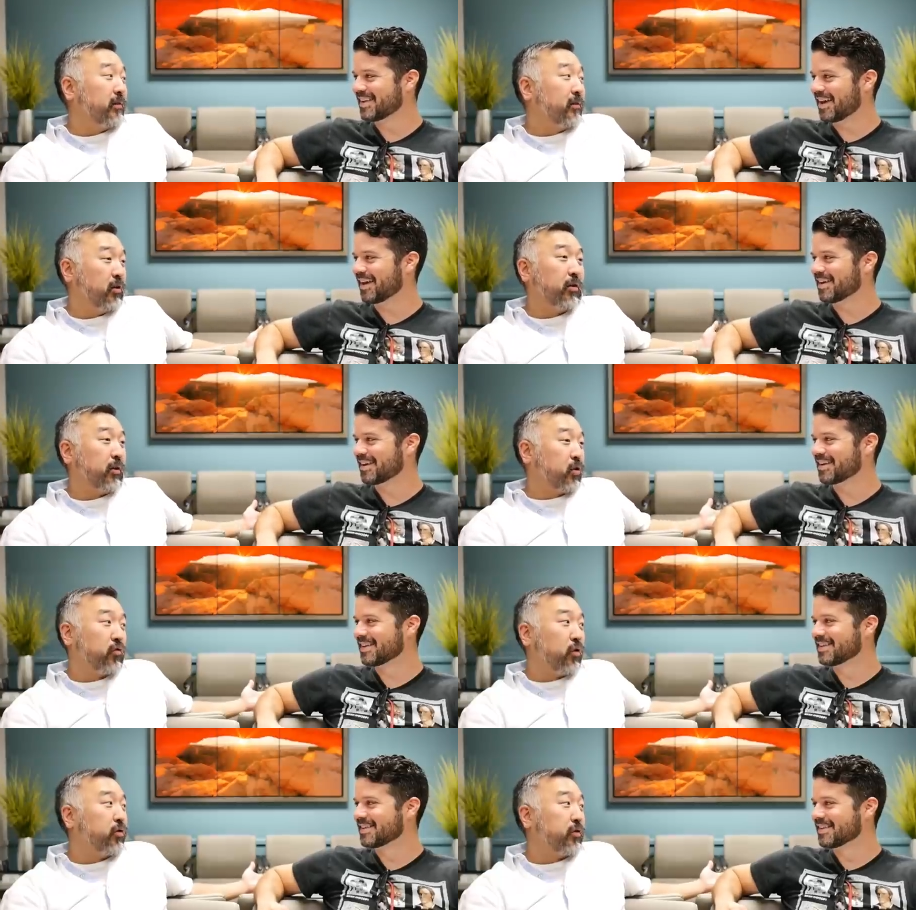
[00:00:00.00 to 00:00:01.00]
Speaker 1: Yeah. You know the
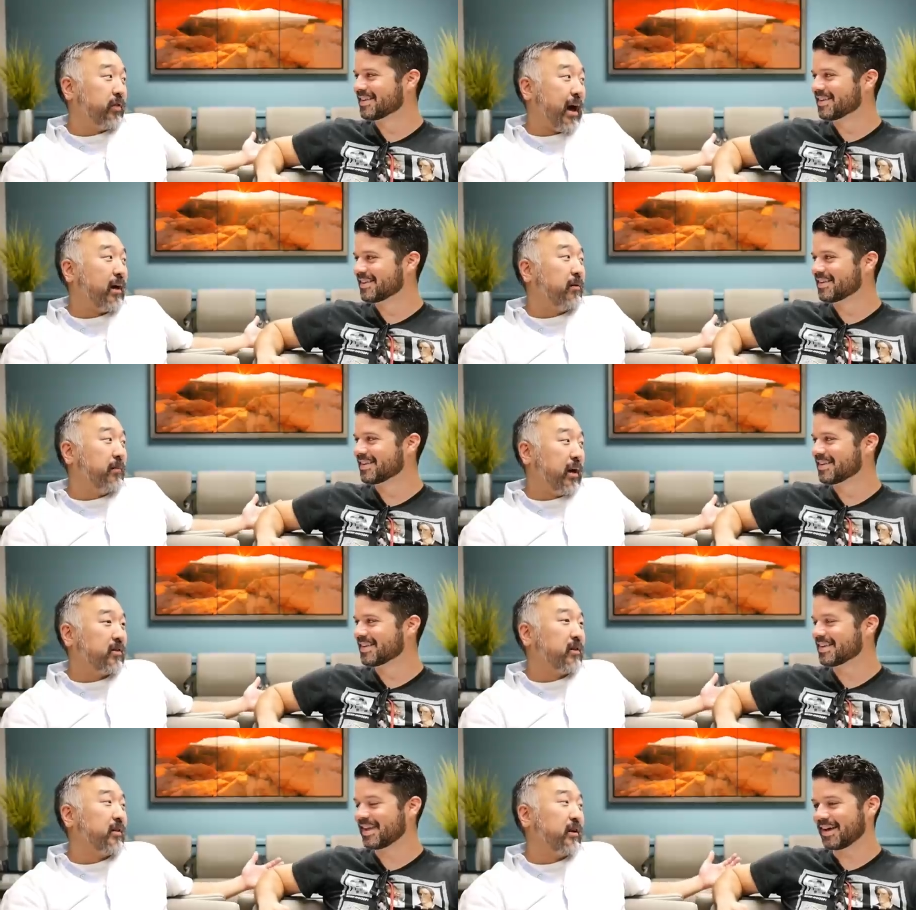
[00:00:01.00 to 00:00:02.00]
controls are that
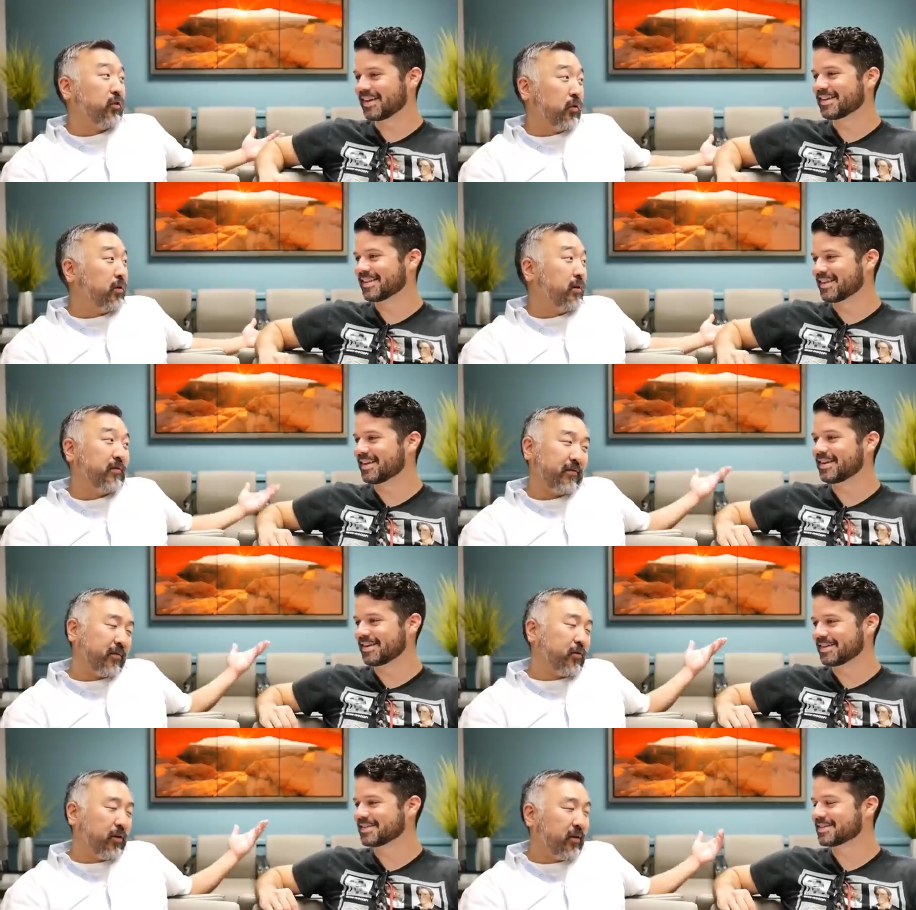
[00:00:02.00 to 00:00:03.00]
amazingly yeah. intuitive
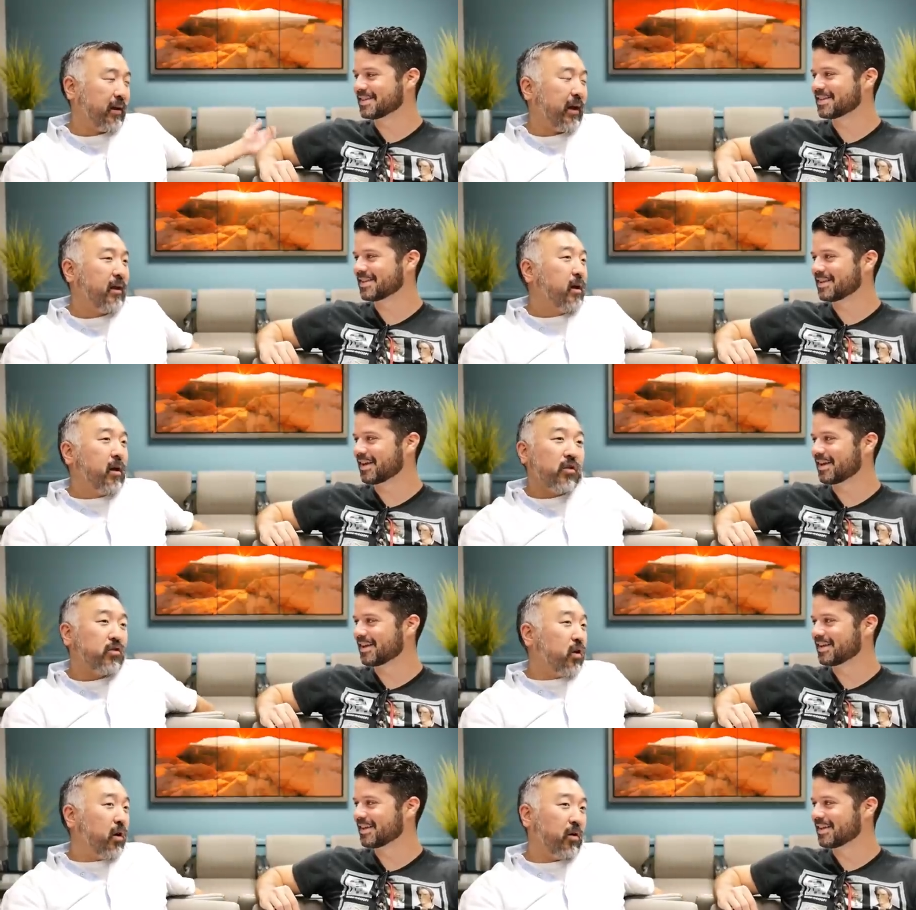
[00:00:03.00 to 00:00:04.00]
according to that. Yeah.
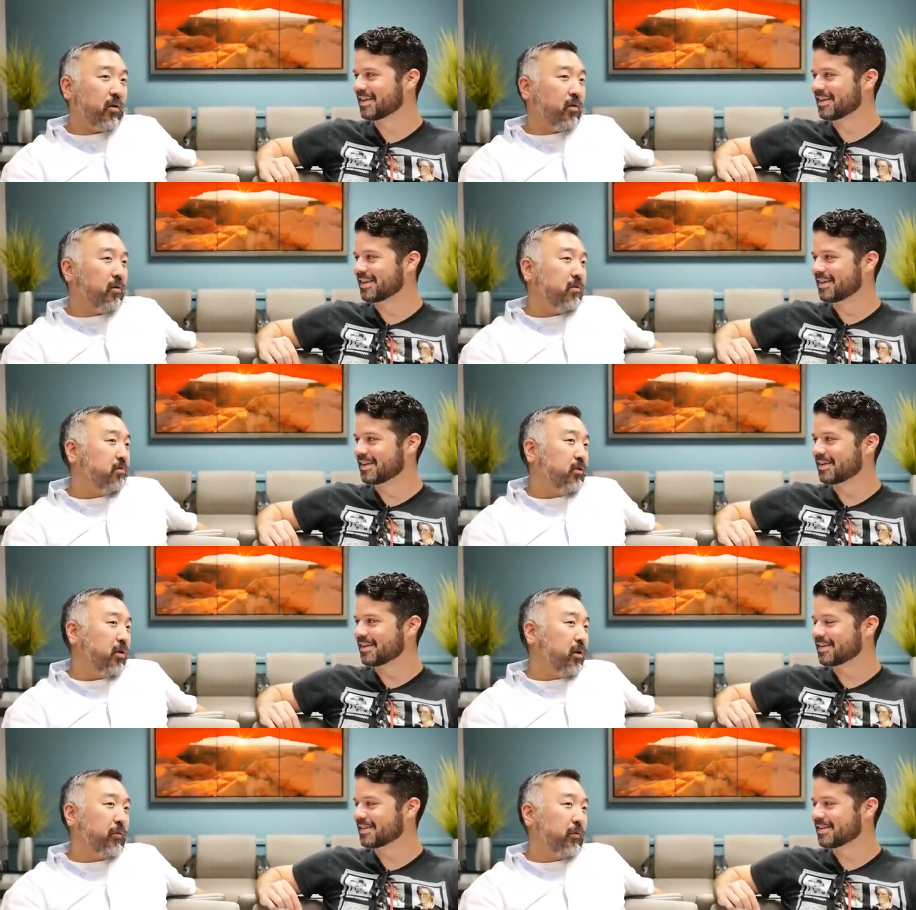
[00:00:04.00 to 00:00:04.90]
So you know it